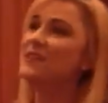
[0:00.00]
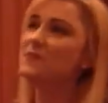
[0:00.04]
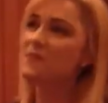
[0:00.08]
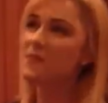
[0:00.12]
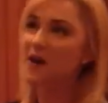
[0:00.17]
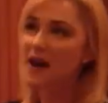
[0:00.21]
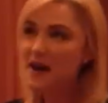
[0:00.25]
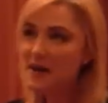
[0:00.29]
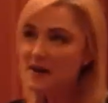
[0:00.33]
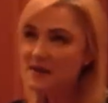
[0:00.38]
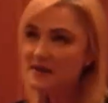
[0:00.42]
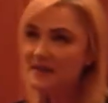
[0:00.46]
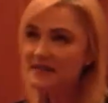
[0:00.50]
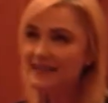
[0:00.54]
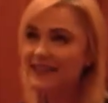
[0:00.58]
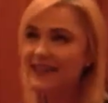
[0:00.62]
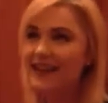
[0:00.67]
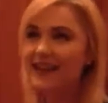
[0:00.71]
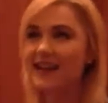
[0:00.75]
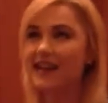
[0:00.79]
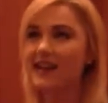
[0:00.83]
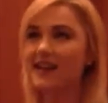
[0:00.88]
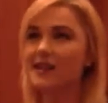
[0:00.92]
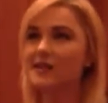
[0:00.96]
Well,
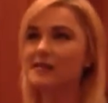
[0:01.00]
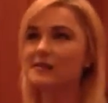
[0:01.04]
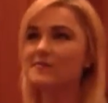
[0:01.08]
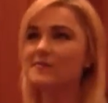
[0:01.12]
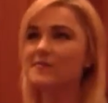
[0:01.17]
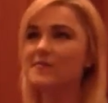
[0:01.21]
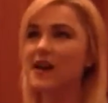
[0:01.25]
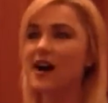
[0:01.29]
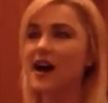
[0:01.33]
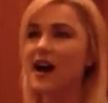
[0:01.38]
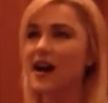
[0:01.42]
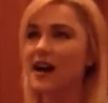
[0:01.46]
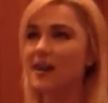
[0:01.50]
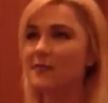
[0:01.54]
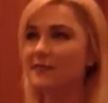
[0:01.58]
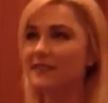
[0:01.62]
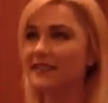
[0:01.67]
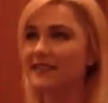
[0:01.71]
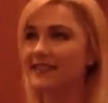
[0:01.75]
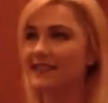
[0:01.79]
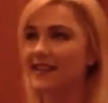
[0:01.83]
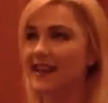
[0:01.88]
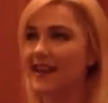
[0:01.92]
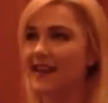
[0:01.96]
I
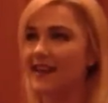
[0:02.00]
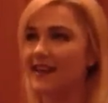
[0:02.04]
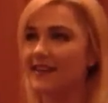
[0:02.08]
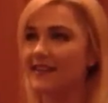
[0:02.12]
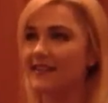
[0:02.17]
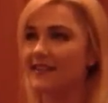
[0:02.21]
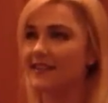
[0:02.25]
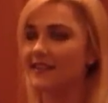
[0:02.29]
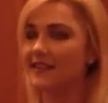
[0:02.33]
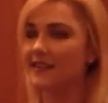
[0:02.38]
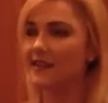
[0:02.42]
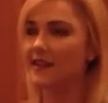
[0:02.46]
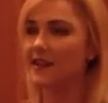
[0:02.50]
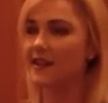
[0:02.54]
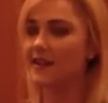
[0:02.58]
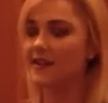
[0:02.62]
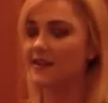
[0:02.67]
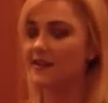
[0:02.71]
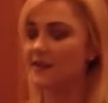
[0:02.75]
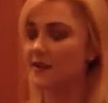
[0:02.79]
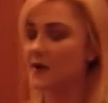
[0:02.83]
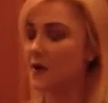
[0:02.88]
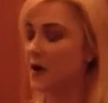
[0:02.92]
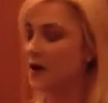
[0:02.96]
would say,
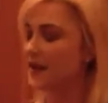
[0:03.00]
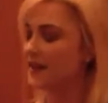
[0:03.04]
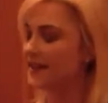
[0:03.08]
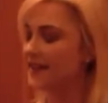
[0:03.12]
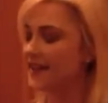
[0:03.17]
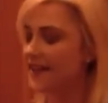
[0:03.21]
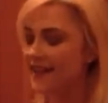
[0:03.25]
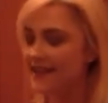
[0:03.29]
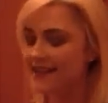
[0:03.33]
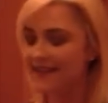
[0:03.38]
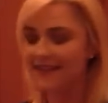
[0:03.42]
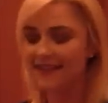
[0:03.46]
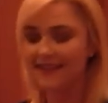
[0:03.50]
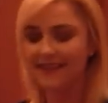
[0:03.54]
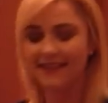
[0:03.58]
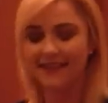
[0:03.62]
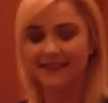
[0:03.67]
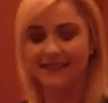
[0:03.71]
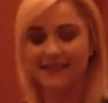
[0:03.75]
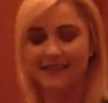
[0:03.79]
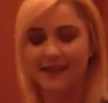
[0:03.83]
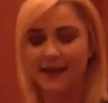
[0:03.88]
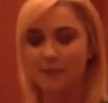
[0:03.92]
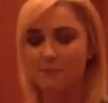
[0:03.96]
again,
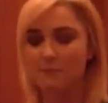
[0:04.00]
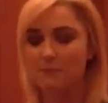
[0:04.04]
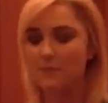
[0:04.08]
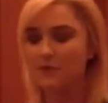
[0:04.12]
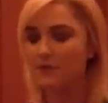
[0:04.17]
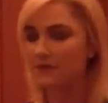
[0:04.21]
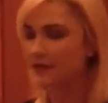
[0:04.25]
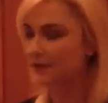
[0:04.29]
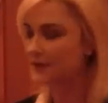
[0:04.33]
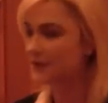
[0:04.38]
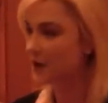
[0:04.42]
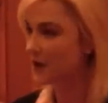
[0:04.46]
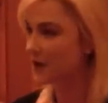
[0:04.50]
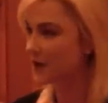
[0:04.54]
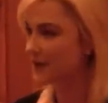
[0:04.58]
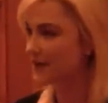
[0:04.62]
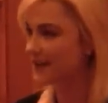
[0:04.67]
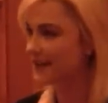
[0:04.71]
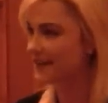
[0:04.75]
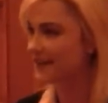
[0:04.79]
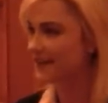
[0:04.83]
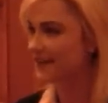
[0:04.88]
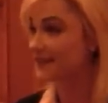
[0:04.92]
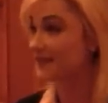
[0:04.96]
it's a moving
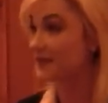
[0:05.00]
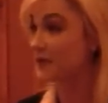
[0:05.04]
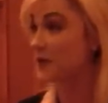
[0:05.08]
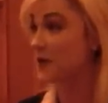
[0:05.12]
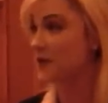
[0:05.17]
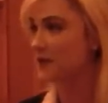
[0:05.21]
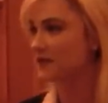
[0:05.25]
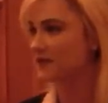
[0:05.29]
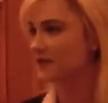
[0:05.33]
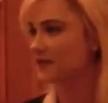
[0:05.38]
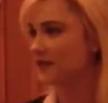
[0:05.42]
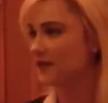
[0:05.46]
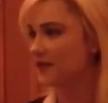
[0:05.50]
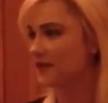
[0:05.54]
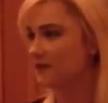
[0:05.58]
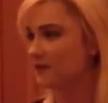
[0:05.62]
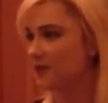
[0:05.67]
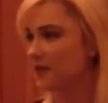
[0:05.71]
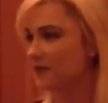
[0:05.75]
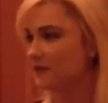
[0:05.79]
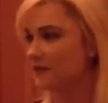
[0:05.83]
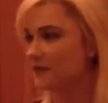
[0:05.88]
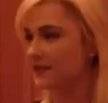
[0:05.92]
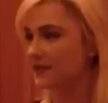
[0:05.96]
target. It's a constantly
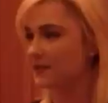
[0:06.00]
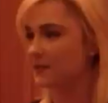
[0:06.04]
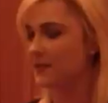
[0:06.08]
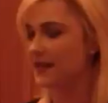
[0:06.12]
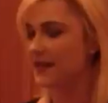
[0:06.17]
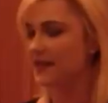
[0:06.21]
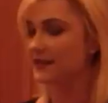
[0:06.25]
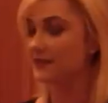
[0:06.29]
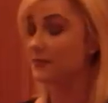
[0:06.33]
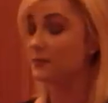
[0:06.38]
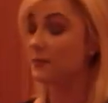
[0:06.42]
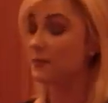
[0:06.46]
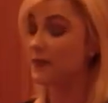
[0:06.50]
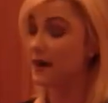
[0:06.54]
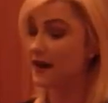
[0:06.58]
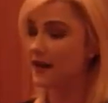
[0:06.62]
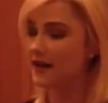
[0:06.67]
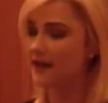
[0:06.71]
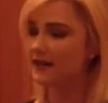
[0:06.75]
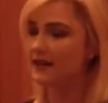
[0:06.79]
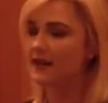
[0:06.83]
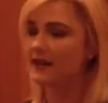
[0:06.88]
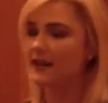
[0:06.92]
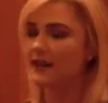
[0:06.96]
evolving space.
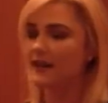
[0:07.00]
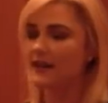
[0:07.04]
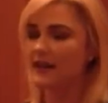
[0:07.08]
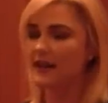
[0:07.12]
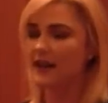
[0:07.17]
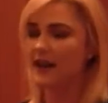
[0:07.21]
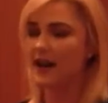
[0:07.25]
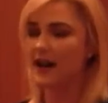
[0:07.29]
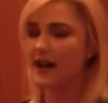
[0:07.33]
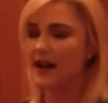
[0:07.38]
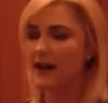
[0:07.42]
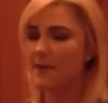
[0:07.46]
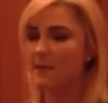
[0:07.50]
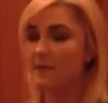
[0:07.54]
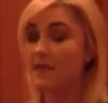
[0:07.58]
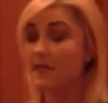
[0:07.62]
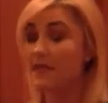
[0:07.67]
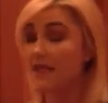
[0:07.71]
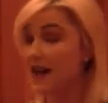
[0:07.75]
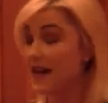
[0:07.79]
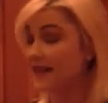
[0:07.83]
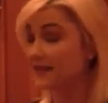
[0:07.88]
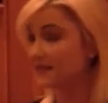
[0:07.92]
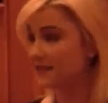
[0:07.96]
But
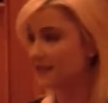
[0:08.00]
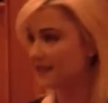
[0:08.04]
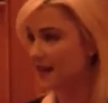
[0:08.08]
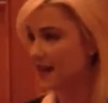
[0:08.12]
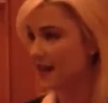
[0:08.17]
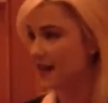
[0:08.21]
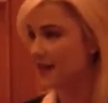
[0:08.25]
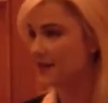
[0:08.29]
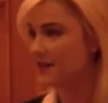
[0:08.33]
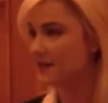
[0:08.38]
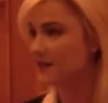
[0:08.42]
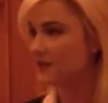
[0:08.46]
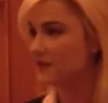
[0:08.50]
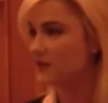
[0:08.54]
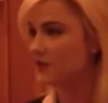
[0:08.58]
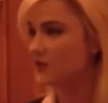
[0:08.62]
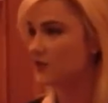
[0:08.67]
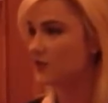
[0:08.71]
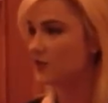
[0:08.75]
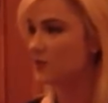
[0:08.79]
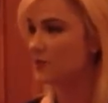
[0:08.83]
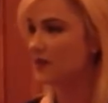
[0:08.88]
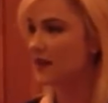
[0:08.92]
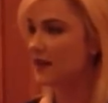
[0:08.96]
that said,
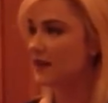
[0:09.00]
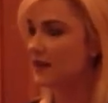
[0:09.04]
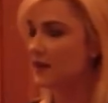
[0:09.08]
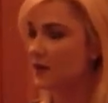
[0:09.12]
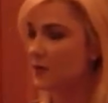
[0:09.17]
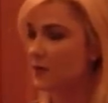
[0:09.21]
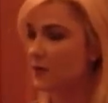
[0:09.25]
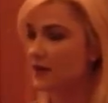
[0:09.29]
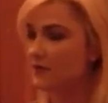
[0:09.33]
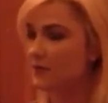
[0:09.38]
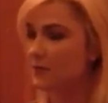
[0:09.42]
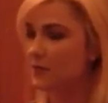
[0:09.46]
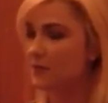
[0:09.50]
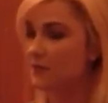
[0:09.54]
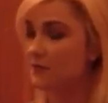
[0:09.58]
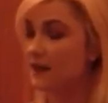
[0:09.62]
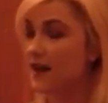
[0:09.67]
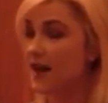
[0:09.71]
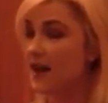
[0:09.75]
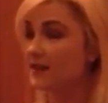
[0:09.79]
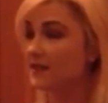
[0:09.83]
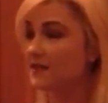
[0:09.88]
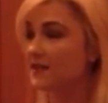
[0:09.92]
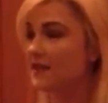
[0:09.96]
you can't get away from the
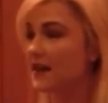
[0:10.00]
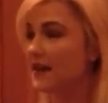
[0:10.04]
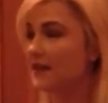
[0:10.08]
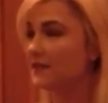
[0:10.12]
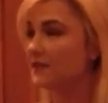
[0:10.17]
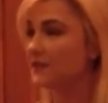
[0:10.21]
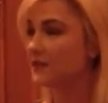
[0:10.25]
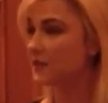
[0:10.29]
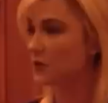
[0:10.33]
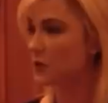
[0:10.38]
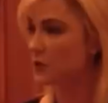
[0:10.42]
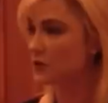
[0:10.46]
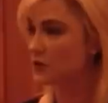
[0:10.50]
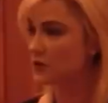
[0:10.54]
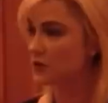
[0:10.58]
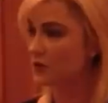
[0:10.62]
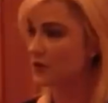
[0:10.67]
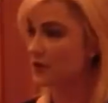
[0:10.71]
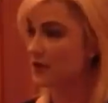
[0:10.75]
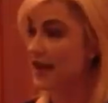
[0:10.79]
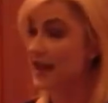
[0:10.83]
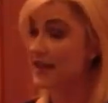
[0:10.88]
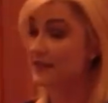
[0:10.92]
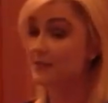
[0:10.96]
fact that
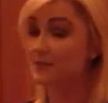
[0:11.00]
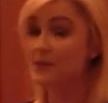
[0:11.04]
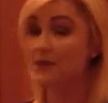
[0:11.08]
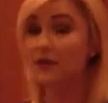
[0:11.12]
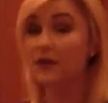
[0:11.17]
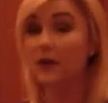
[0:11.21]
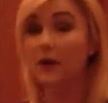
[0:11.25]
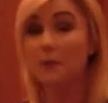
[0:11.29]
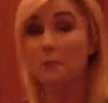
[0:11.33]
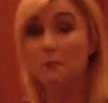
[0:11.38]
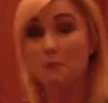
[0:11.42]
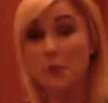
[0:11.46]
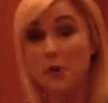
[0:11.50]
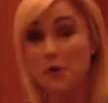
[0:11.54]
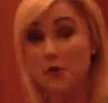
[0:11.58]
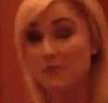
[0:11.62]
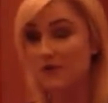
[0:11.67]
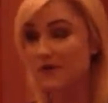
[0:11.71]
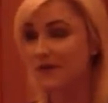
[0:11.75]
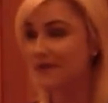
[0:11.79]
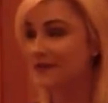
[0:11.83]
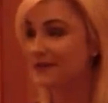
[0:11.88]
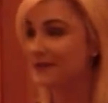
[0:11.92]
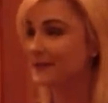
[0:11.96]
social has become
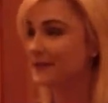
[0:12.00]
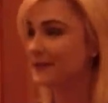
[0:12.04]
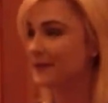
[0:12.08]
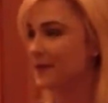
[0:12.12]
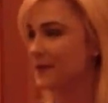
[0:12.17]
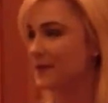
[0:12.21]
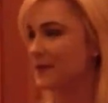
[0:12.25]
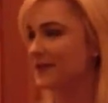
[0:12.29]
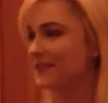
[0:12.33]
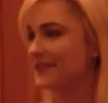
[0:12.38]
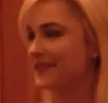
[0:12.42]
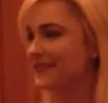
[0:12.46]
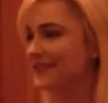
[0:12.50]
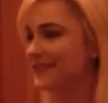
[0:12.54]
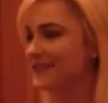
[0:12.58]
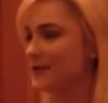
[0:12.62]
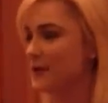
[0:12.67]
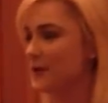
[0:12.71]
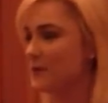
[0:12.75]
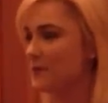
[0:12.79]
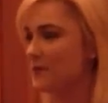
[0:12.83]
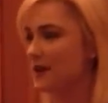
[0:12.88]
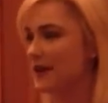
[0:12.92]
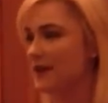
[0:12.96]
mobile. So it's,
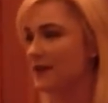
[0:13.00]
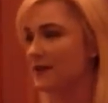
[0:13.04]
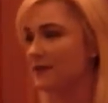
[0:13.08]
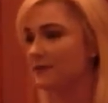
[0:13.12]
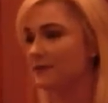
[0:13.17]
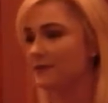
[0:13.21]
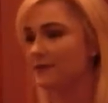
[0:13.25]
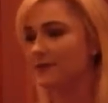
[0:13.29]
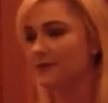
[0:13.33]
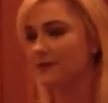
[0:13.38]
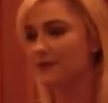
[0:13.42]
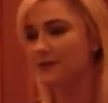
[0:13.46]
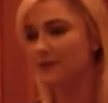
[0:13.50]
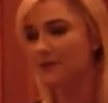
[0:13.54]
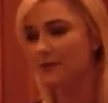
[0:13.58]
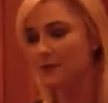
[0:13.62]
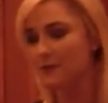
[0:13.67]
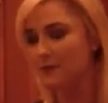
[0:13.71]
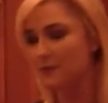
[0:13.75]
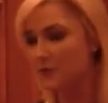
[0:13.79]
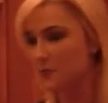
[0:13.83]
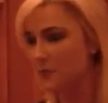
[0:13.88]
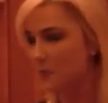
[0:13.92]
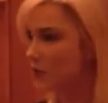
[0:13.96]
kind of
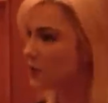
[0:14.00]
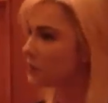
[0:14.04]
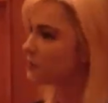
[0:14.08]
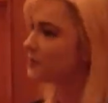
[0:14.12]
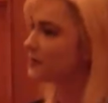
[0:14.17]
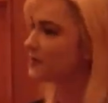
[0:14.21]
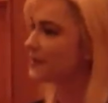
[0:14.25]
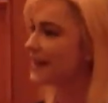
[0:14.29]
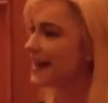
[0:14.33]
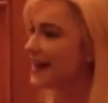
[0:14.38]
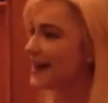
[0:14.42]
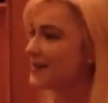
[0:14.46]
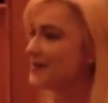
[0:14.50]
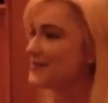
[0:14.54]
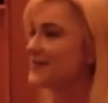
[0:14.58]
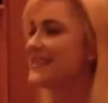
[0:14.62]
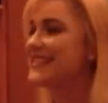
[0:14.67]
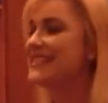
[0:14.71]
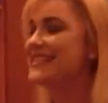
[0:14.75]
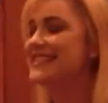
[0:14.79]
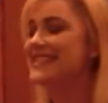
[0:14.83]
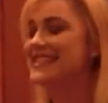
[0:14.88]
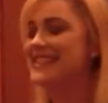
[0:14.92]
social mobile now.